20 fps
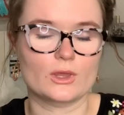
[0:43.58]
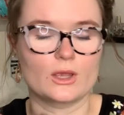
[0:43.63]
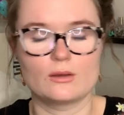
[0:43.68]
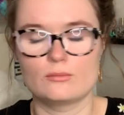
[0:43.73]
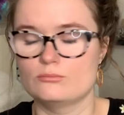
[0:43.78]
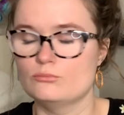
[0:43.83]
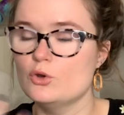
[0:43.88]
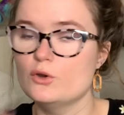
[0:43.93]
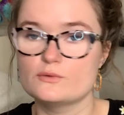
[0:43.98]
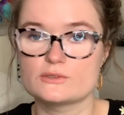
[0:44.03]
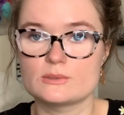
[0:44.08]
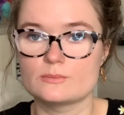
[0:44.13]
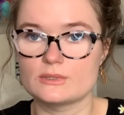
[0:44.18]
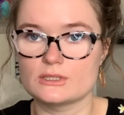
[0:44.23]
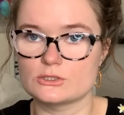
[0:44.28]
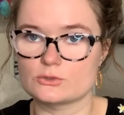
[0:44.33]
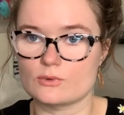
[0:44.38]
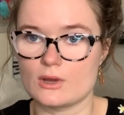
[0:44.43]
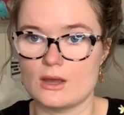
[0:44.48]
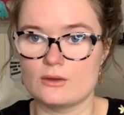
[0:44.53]
move some
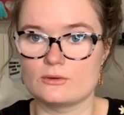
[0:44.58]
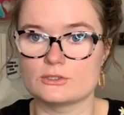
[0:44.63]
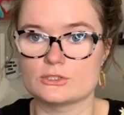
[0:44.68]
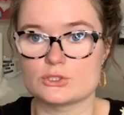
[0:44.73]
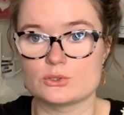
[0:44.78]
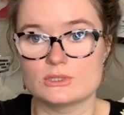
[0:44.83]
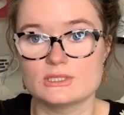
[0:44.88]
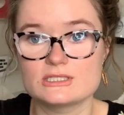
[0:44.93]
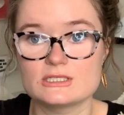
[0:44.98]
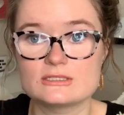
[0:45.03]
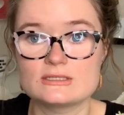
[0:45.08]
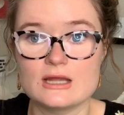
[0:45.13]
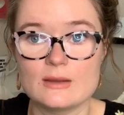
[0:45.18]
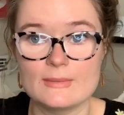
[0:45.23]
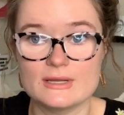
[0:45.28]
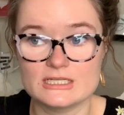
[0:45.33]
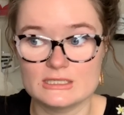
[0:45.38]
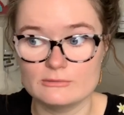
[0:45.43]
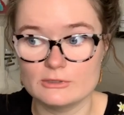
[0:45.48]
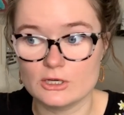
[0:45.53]
things around. And so this is now
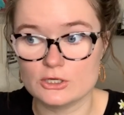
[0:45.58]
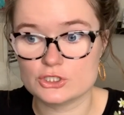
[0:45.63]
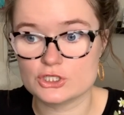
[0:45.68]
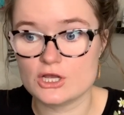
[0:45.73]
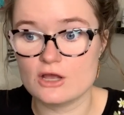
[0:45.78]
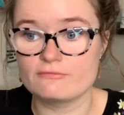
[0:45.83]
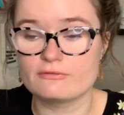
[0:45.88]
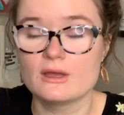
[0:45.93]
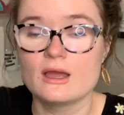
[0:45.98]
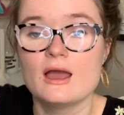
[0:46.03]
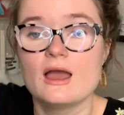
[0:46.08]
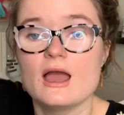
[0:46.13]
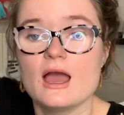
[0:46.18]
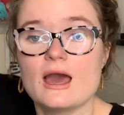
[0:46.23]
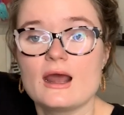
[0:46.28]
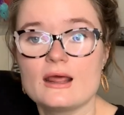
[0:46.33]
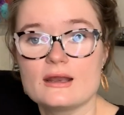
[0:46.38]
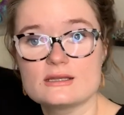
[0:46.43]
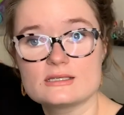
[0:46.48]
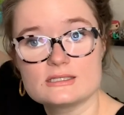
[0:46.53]
my T B R shelf.
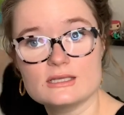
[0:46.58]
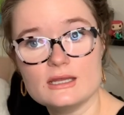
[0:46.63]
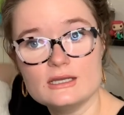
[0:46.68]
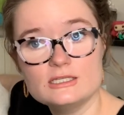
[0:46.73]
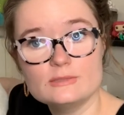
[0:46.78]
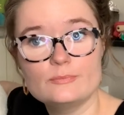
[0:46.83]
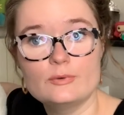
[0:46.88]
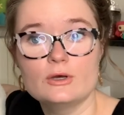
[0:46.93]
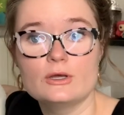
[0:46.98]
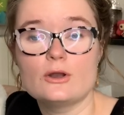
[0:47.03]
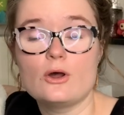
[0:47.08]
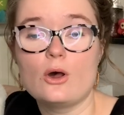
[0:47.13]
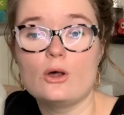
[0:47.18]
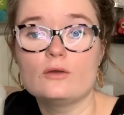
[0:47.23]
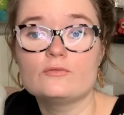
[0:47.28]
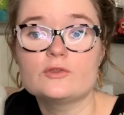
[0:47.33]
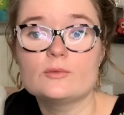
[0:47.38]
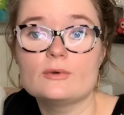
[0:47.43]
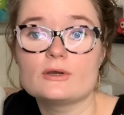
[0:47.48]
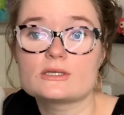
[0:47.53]
And I decided to put
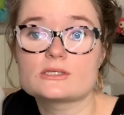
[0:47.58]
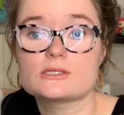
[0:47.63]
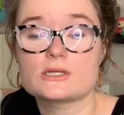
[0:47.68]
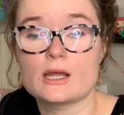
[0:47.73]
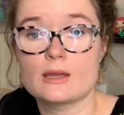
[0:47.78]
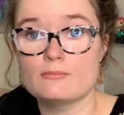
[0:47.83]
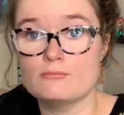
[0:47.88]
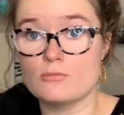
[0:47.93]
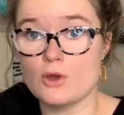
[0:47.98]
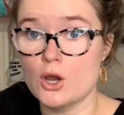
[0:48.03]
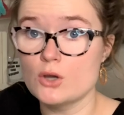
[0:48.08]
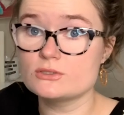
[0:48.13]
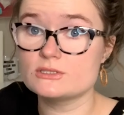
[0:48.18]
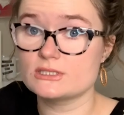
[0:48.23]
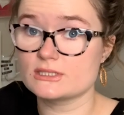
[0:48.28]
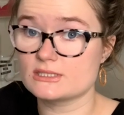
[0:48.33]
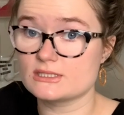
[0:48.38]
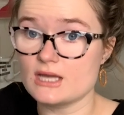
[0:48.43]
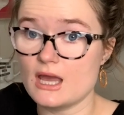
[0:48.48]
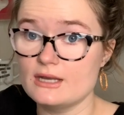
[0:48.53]
all the books that I'm most
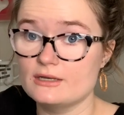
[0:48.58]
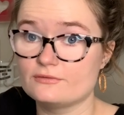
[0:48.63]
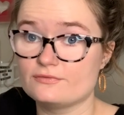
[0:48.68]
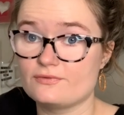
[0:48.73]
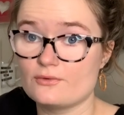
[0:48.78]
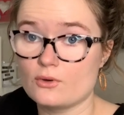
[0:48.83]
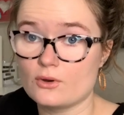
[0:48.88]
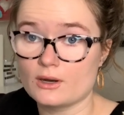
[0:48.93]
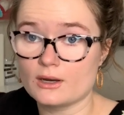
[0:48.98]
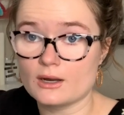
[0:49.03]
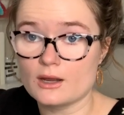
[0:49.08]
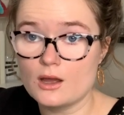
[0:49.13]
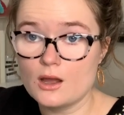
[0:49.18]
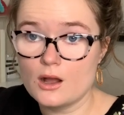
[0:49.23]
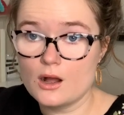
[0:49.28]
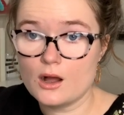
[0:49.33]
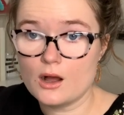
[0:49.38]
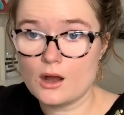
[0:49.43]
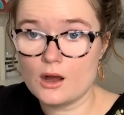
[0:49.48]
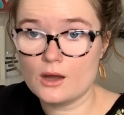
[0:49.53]
excited for
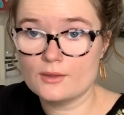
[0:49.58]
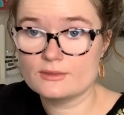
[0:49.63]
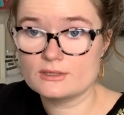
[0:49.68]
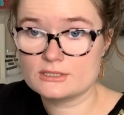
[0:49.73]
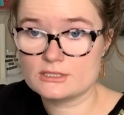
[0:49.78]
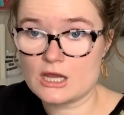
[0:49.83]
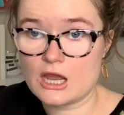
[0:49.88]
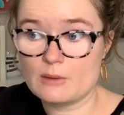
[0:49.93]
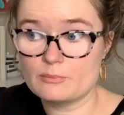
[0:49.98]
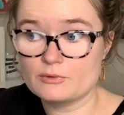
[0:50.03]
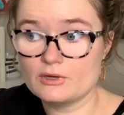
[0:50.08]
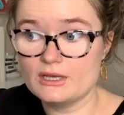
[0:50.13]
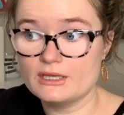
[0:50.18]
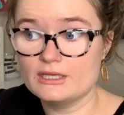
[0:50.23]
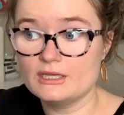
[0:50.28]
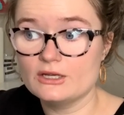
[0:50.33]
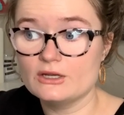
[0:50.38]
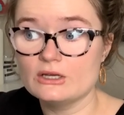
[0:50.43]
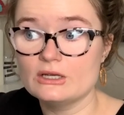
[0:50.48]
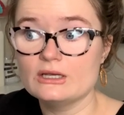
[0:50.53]
on the top right
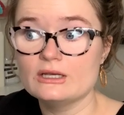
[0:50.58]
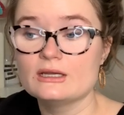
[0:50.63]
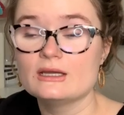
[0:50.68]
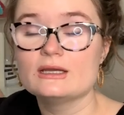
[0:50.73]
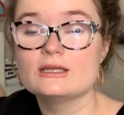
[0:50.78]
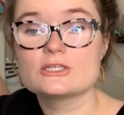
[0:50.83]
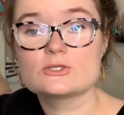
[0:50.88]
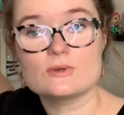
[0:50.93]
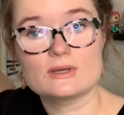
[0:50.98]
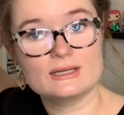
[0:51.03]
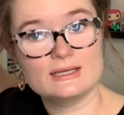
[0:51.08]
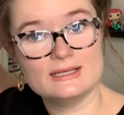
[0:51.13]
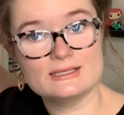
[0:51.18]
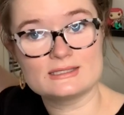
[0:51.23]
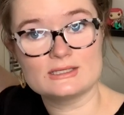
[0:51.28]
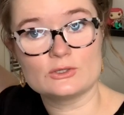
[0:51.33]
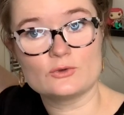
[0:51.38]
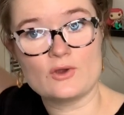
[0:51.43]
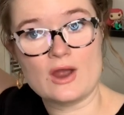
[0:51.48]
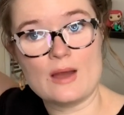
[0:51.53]
here, so I can
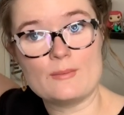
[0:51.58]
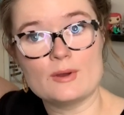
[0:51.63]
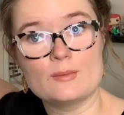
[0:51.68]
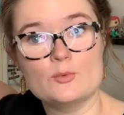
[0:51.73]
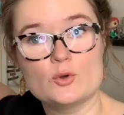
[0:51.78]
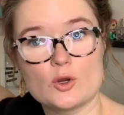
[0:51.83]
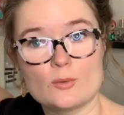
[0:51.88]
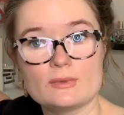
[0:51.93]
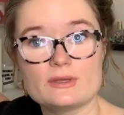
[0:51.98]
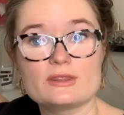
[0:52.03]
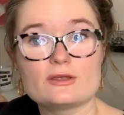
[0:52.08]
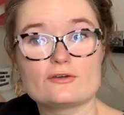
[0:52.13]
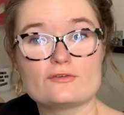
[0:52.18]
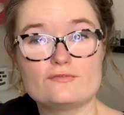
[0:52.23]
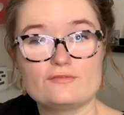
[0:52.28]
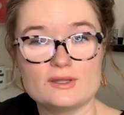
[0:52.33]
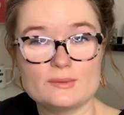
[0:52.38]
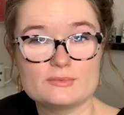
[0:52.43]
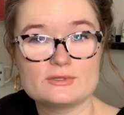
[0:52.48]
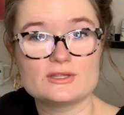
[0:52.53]
easily grab them. Normally they're
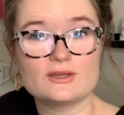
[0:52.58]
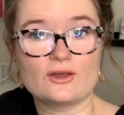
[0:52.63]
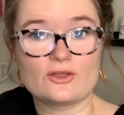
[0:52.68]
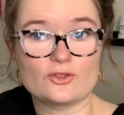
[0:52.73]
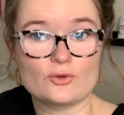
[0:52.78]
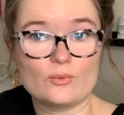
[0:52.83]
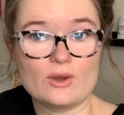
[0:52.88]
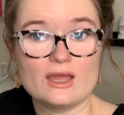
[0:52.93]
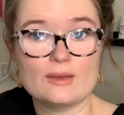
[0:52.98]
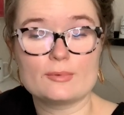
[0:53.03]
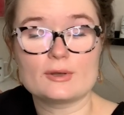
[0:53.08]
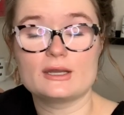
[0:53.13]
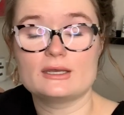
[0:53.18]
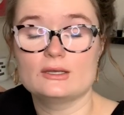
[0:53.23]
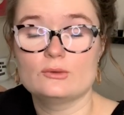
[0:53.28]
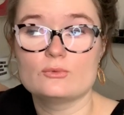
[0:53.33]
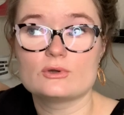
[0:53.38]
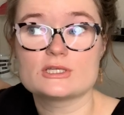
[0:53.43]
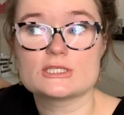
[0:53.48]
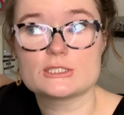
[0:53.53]
flipped the other way, but I
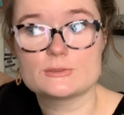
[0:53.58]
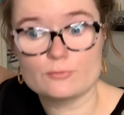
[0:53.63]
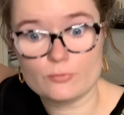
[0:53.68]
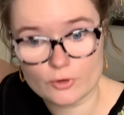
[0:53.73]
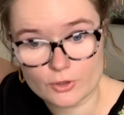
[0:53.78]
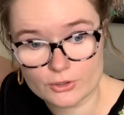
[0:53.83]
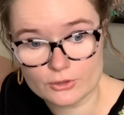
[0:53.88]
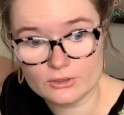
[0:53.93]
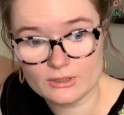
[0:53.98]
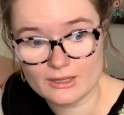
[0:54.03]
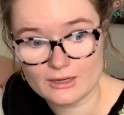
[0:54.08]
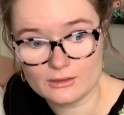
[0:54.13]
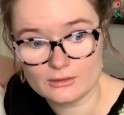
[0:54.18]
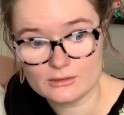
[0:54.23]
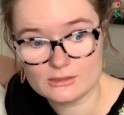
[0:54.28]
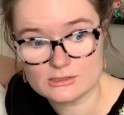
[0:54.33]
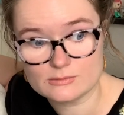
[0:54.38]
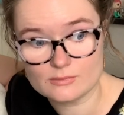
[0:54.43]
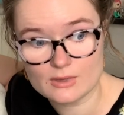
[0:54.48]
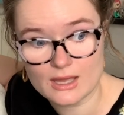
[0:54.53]
didn't want to spoil any of
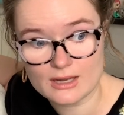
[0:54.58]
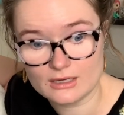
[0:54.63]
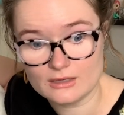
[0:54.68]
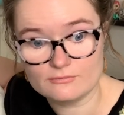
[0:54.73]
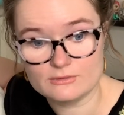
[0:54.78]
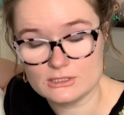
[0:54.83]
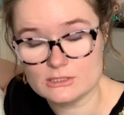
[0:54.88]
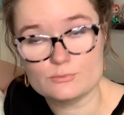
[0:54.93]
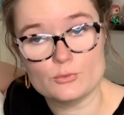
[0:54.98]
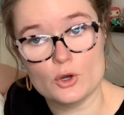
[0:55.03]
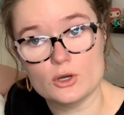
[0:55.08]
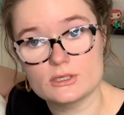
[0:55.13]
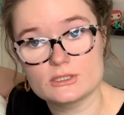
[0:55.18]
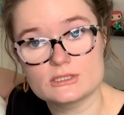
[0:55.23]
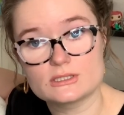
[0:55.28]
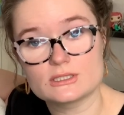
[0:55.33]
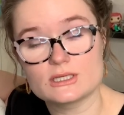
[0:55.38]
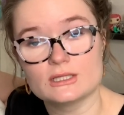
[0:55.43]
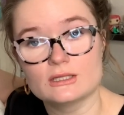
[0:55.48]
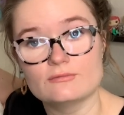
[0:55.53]
these any of these
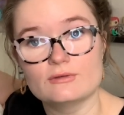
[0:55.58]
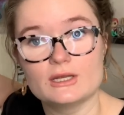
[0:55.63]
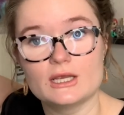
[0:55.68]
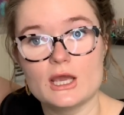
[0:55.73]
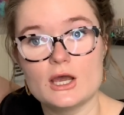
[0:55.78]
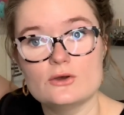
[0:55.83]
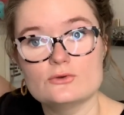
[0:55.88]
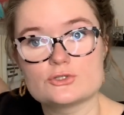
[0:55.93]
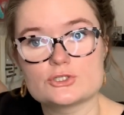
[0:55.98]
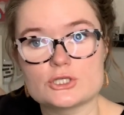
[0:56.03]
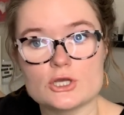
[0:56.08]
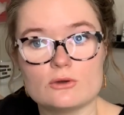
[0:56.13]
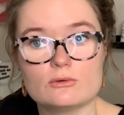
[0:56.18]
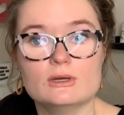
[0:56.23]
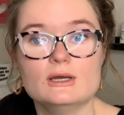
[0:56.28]
books in the video, so